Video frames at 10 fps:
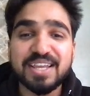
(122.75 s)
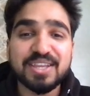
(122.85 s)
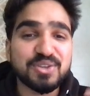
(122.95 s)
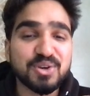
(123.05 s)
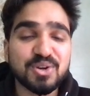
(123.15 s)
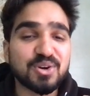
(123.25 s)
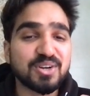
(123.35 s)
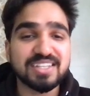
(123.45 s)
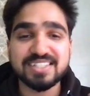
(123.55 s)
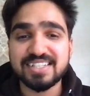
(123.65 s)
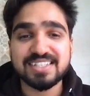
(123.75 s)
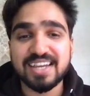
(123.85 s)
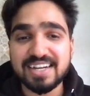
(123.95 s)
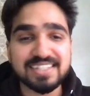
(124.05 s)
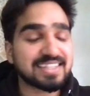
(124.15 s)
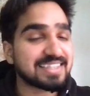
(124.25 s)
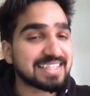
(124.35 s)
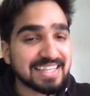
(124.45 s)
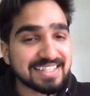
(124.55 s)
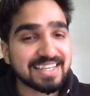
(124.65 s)
Your audience decides in
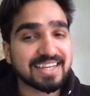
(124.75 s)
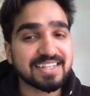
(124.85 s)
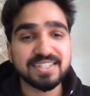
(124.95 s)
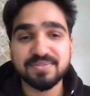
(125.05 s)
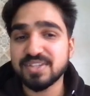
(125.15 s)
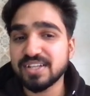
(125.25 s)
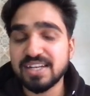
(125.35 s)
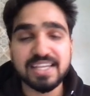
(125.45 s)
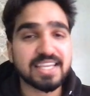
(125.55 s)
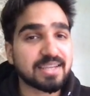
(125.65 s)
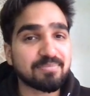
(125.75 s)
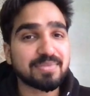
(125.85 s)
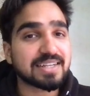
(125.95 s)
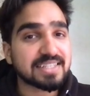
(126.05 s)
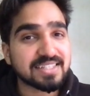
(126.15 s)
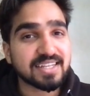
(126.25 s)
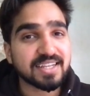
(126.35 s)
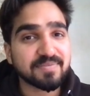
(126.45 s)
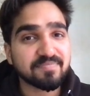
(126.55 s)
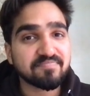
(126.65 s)
3 seconds if they'll keep listening.
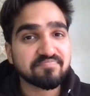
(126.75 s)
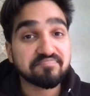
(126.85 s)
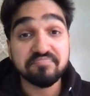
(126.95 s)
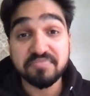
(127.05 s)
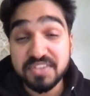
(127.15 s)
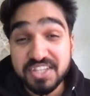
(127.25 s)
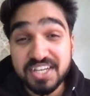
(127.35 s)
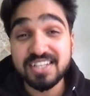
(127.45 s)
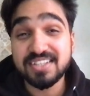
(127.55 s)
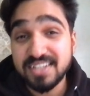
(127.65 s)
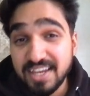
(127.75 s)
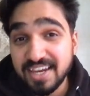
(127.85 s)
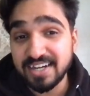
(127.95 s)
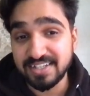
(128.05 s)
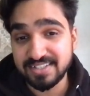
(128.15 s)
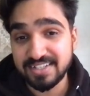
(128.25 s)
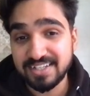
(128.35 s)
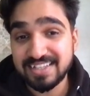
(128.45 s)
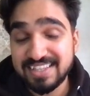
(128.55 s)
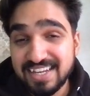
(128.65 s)
3 seconds.
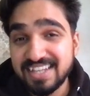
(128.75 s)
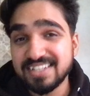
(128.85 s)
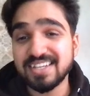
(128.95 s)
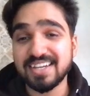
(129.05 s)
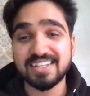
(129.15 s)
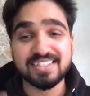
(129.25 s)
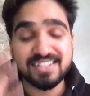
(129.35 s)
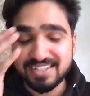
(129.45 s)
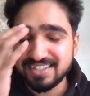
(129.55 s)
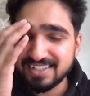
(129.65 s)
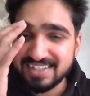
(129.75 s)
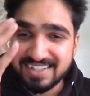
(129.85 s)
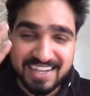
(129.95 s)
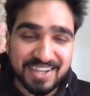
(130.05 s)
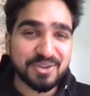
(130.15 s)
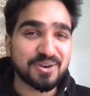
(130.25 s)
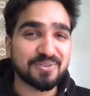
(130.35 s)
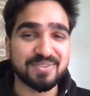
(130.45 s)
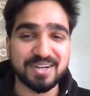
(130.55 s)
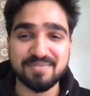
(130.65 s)
3 seconds. Just think
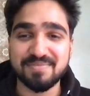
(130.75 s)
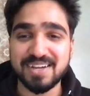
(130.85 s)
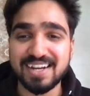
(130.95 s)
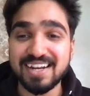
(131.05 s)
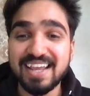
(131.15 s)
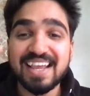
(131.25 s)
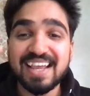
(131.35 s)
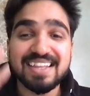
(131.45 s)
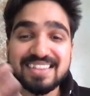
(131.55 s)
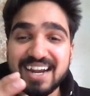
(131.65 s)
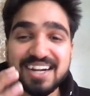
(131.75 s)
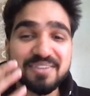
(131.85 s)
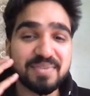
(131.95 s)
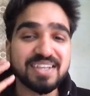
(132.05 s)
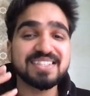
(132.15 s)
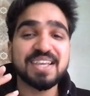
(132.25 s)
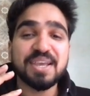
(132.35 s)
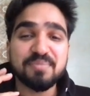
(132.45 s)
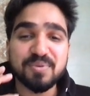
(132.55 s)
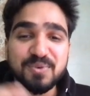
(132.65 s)
of it, man. That means
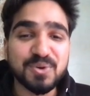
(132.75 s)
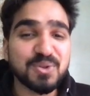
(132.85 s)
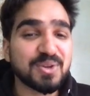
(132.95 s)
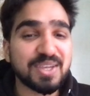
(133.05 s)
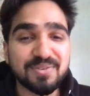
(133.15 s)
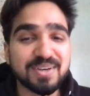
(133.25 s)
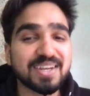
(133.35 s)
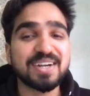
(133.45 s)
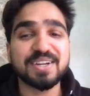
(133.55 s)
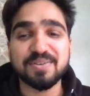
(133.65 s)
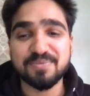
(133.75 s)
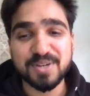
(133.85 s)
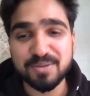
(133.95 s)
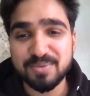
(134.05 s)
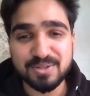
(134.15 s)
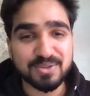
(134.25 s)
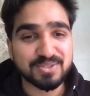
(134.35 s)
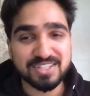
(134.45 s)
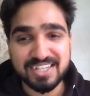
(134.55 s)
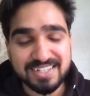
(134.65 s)
before you even get comfortable on
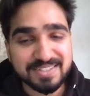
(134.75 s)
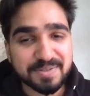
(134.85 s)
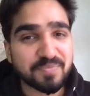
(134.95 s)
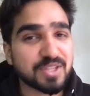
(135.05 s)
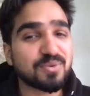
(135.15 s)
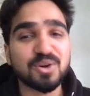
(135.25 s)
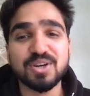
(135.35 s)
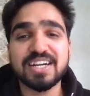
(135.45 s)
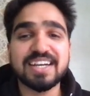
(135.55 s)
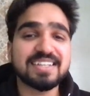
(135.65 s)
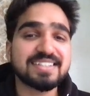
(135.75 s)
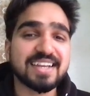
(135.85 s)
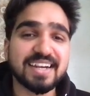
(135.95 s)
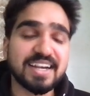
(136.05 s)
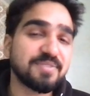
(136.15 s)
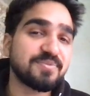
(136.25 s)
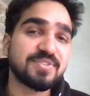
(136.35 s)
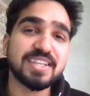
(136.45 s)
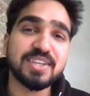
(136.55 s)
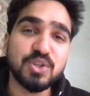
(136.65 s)
stage, they've already decided
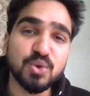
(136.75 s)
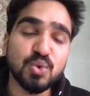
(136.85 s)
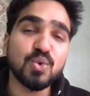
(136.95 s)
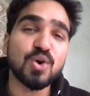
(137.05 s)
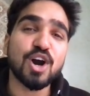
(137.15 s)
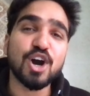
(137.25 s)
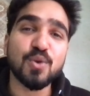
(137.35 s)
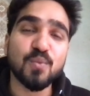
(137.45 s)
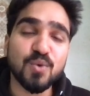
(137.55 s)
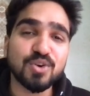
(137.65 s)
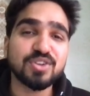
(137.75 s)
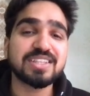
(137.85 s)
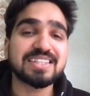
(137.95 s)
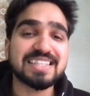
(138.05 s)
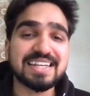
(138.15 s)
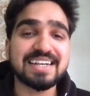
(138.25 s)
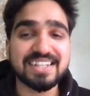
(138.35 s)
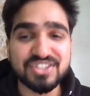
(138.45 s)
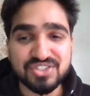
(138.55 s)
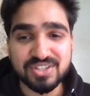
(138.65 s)
if you are worth their
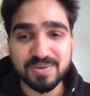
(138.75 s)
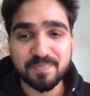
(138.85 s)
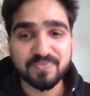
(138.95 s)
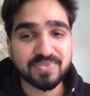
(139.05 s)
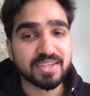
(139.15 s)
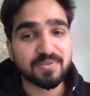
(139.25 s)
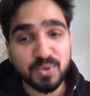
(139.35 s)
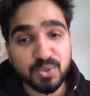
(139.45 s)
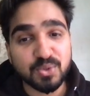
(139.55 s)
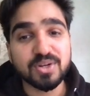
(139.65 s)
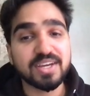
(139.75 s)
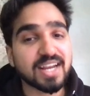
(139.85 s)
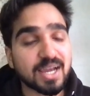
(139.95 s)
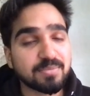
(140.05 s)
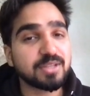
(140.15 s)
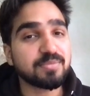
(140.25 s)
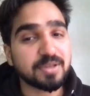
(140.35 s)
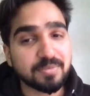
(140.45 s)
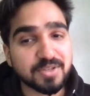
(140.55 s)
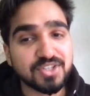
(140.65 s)
attention. If you don't grab them
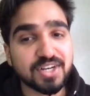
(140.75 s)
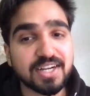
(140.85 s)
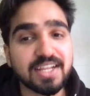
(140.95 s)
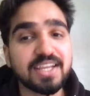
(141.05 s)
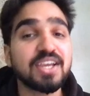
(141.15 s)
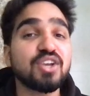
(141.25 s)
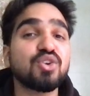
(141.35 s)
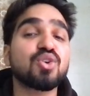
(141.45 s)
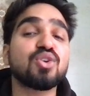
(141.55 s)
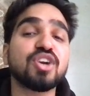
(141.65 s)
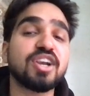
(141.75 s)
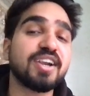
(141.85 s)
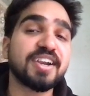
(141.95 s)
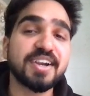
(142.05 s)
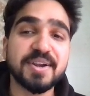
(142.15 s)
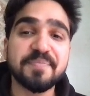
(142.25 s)
immediately, you're already dead.